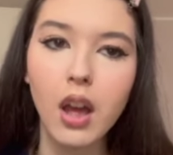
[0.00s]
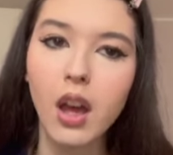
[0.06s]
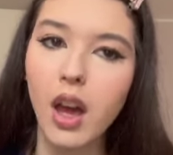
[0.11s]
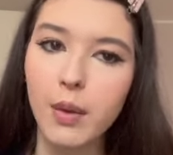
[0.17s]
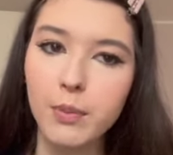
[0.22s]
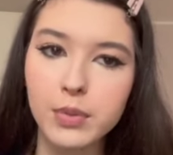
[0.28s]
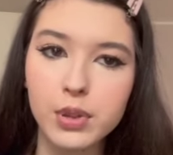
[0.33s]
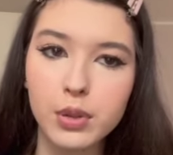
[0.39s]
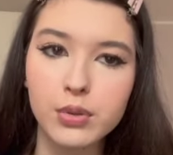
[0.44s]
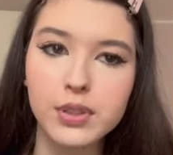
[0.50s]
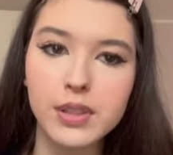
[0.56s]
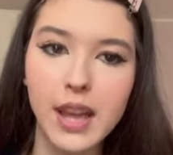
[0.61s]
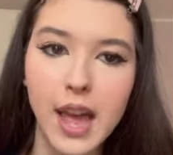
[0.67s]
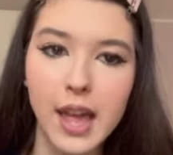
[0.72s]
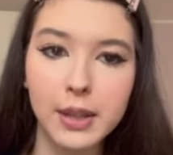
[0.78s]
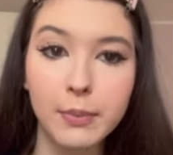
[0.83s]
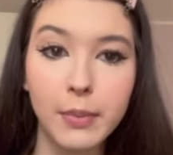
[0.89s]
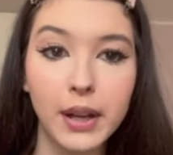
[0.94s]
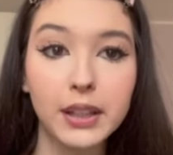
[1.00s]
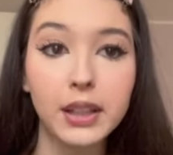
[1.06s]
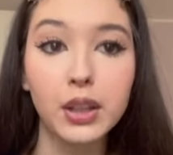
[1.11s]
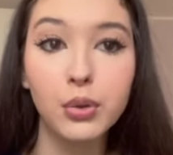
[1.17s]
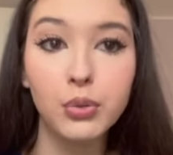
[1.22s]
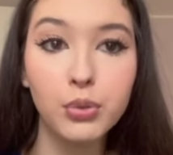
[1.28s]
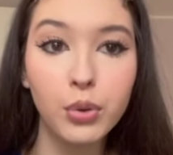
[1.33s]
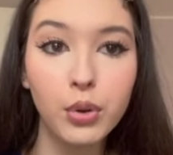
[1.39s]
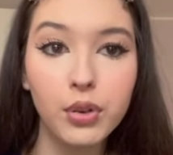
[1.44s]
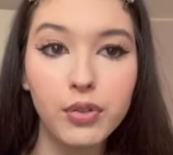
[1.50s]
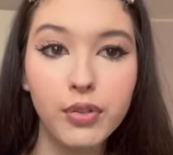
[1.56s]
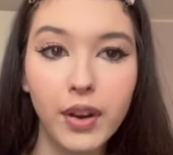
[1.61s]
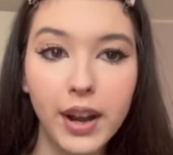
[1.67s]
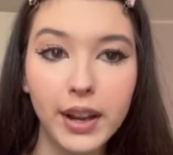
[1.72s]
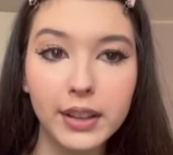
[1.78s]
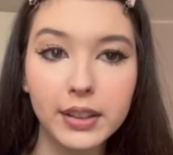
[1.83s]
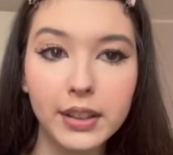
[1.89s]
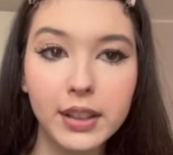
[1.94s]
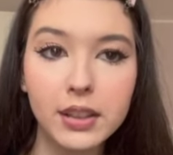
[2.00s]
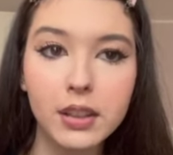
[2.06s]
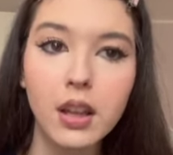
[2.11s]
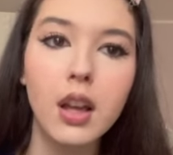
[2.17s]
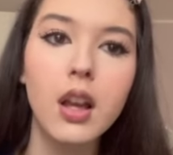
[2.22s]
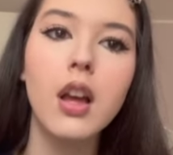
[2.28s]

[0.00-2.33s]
I'm so sad, but if you'll find it,